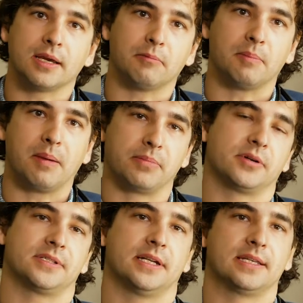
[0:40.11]
I
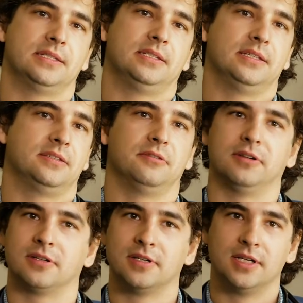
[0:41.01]
remember as an ICC
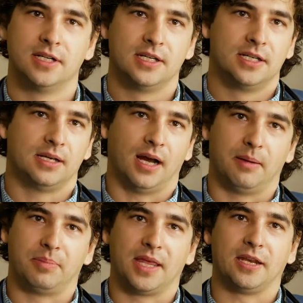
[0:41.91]
student
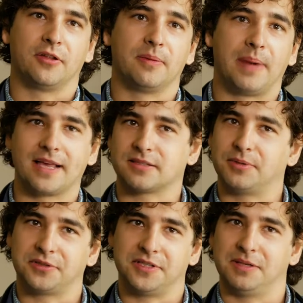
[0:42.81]
playing on the
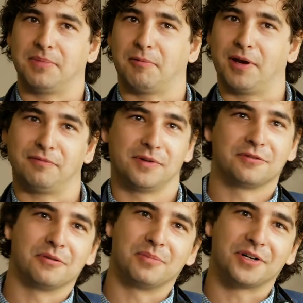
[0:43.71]
basketball team, my wife
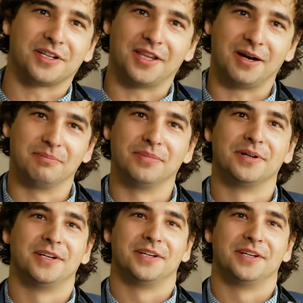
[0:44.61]
went to a book club,